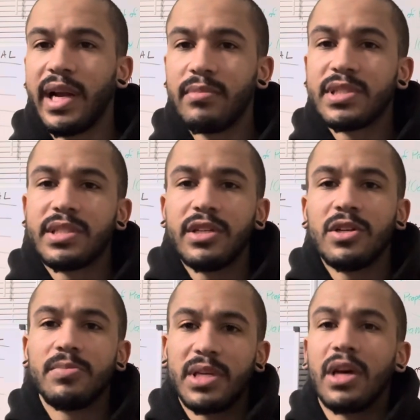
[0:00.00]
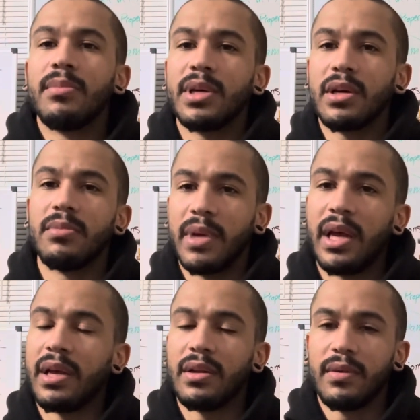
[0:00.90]
I'm still becoming a
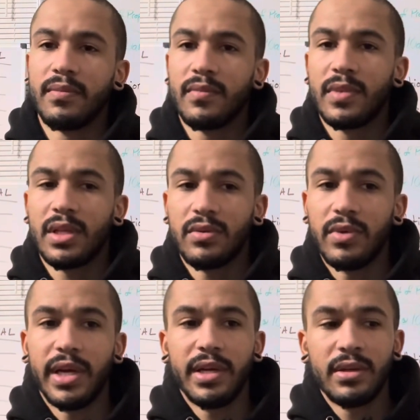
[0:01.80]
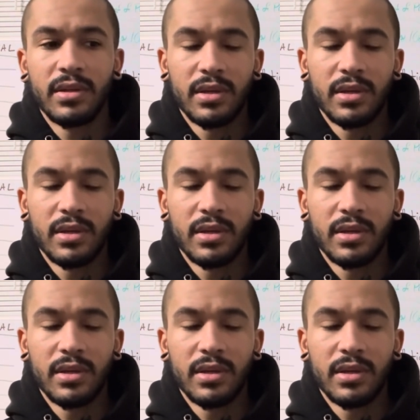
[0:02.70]
man, right?